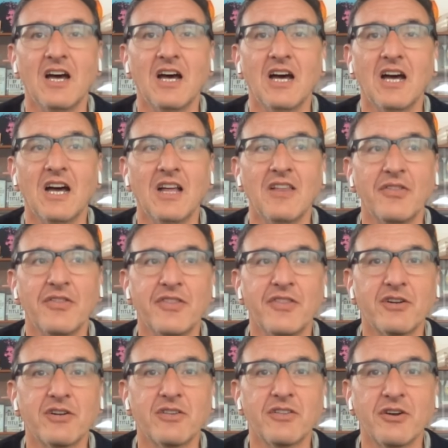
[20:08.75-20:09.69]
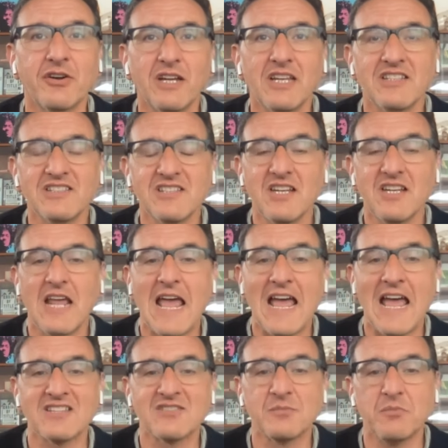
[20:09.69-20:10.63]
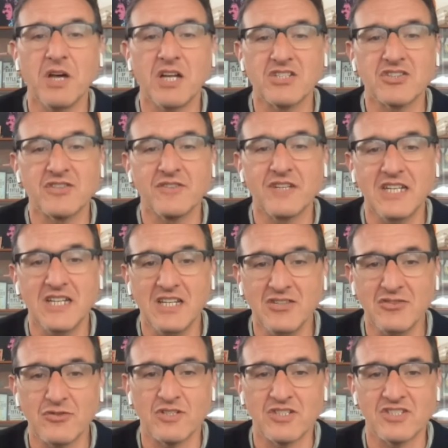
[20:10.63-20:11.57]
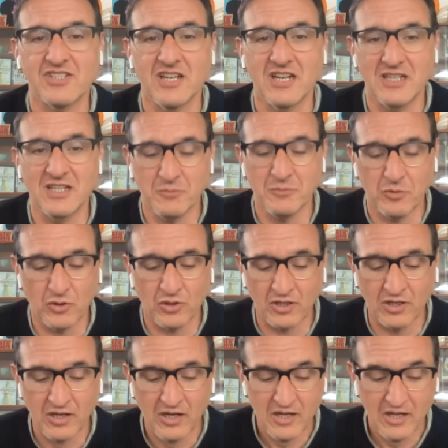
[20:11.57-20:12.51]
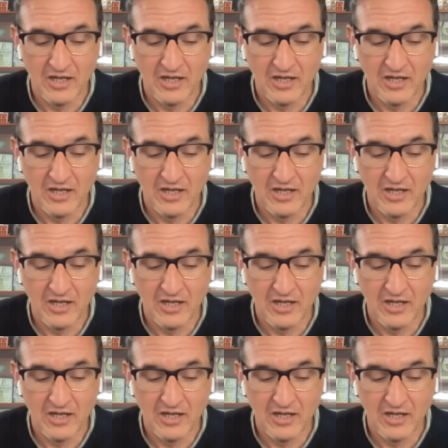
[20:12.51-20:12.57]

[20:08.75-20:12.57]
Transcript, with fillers: uh, there there isn't as much of an interest anymore